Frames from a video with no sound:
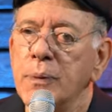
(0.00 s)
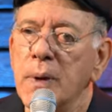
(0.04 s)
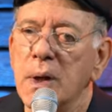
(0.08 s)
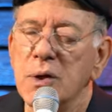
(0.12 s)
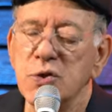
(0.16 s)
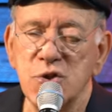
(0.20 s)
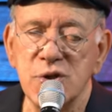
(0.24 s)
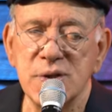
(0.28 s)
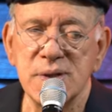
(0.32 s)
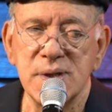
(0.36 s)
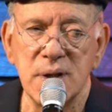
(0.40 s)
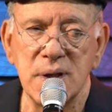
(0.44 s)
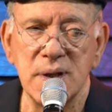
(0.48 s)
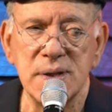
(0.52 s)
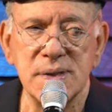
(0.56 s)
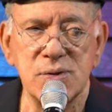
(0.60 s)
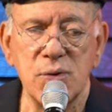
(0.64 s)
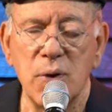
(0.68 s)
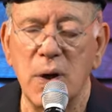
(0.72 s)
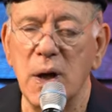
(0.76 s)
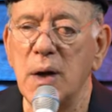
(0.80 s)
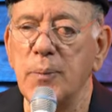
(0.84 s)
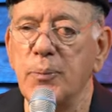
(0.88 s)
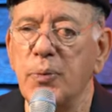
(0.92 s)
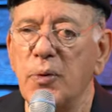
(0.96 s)
She's an
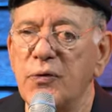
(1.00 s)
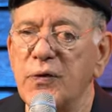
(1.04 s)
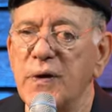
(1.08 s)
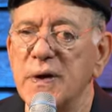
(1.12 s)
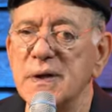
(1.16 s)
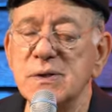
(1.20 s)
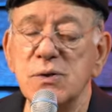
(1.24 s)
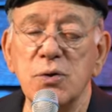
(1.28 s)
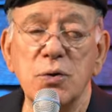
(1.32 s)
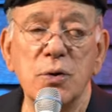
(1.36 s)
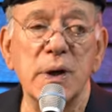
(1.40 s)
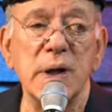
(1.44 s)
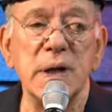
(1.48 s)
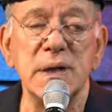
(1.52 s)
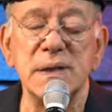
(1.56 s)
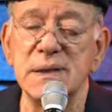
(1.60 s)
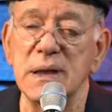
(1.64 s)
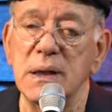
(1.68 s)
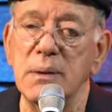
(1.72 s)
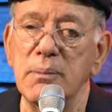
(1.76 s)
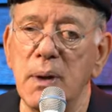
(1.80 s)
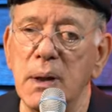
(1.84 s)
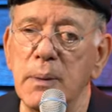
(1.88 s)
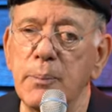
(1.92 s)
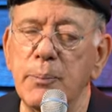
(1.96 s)
Israeli professor. It's
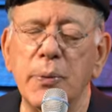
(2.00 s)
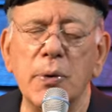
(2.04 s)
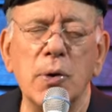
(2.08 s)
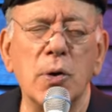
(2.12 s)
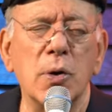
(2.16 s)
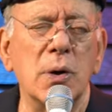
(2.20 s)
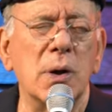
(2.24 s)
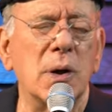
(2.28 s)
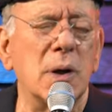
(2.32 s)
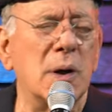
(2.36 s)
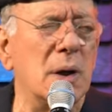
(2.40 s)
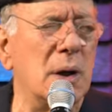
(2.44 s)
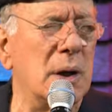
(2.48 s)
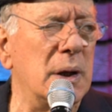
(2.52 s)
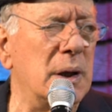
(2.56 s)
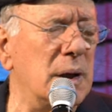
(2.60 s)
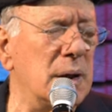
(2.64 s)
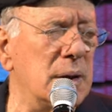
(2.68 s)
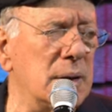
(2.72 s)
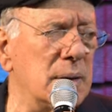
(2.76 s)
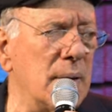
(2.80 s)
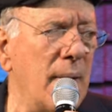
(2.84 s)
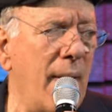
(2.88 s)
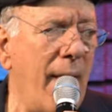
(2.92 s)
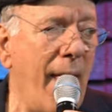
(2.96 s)
in my book.
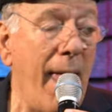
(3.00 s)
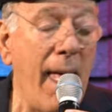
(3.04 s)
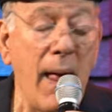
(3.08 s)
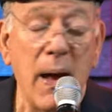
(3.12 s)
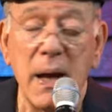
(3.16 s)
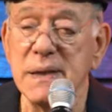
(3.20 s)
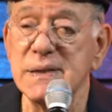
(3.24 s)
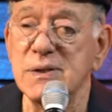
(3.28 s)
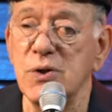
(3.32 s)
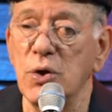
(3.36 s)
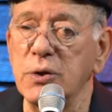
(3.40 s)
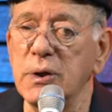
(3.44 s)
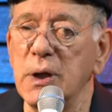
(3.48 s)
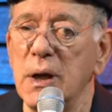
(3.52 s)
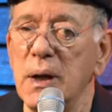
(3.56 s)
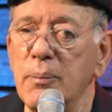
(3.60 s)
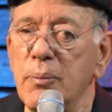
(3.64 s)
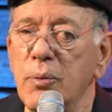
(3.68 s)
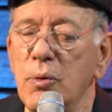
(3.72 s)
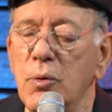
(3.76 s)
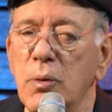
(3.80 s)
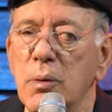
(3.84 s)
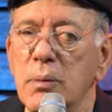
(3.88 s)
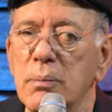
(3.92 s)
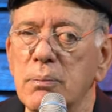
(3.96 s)
It's not in the
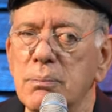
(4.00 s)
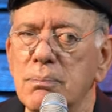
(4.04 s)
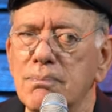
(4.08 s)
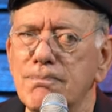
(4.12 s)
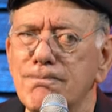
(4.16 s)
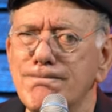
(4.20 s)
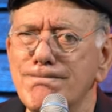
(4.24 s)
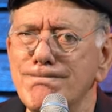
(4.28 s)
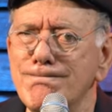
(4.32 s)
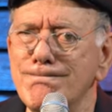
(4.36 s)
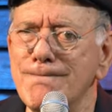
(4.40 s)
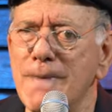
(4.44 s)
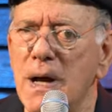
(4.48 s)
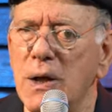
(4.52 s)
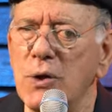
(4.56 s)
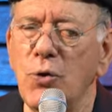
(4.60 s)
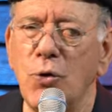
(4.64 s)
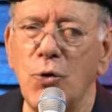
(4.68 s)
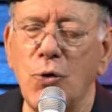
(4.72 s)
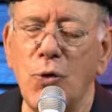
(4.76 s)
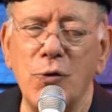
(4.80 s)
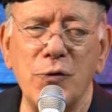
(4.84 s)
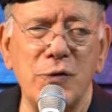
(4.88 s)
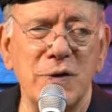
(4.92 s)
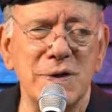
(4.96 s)
book. I
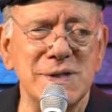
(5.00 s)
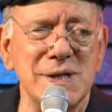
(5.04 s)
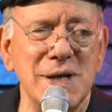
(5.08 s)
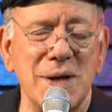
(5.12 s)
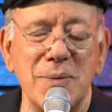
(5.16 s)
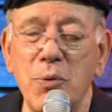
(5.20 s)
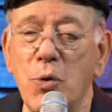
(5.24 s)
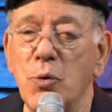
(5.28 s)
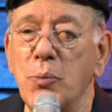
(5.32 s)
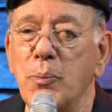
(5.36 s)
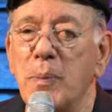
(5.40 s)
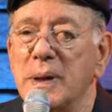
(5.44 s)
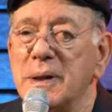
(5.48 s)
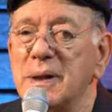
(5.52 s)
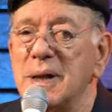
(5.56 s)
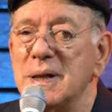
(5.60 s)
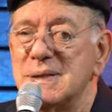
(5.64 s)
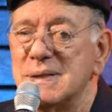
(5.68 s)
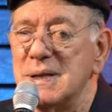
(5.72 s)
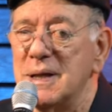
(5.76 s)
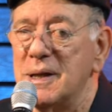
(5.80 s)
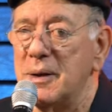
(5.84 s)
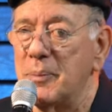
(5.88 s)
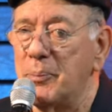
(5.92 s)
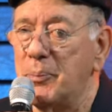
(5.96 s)
don't know if it's in the book, but
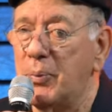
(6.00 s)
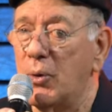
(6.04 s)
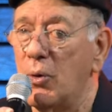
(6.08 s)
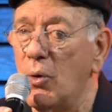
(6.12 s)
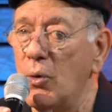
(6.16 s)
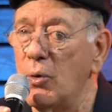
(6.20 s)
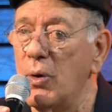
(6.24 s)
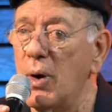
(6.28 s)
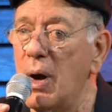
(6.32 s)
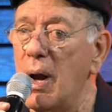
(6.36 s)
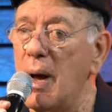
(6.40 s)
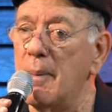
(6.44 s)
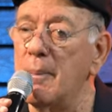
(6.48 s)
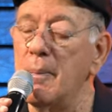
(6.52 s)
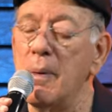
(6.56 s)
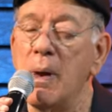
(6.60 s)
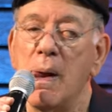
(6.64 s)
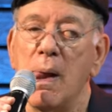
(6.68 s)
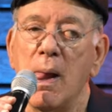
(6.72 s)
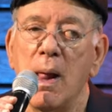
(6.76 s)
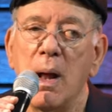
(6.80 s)
it's in the program.